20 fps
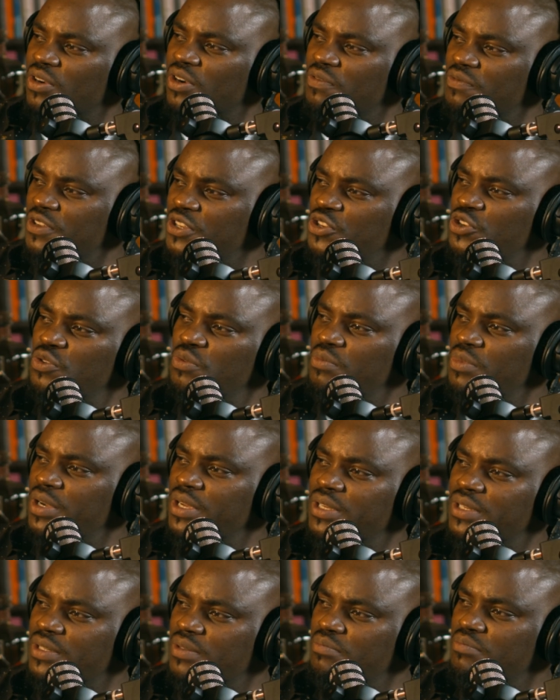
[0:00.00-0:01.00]
of a
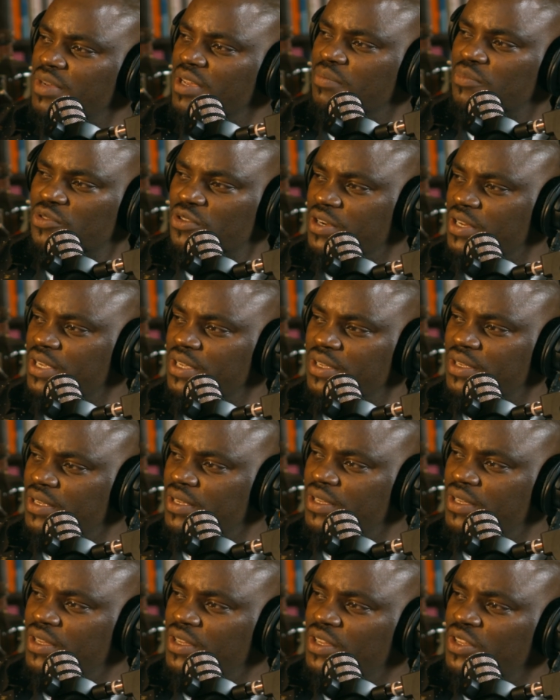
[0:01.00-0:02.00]
human's memory,
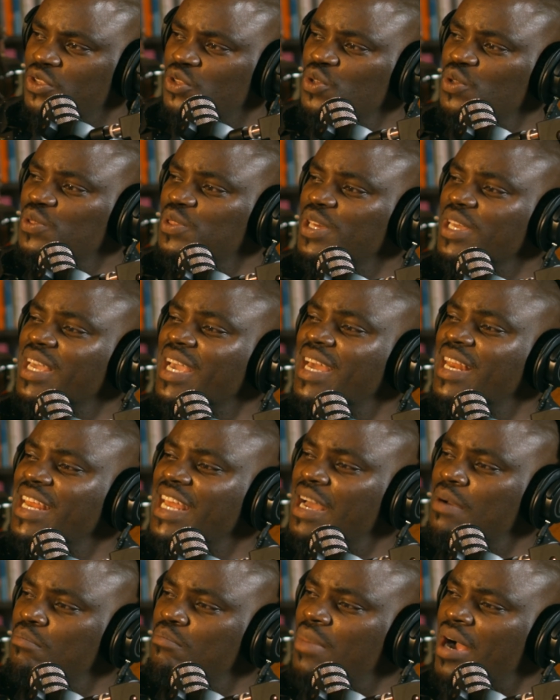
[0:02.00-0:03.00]
do you think any
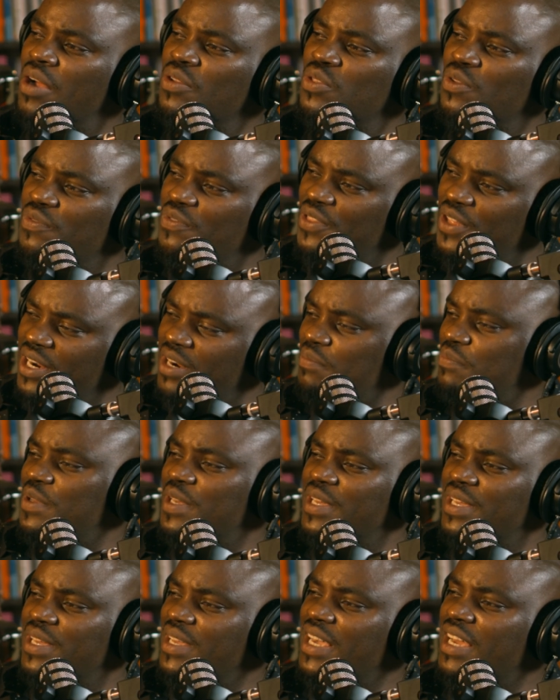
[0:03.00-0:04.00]
amount of
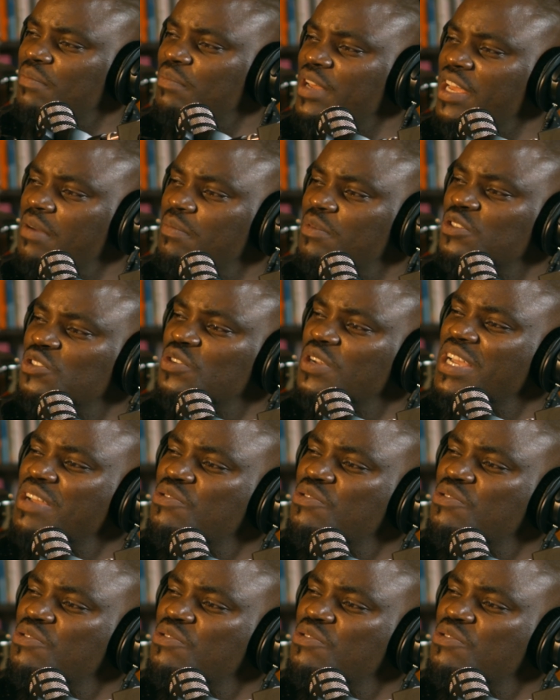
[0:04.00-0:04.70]
therapy can be able to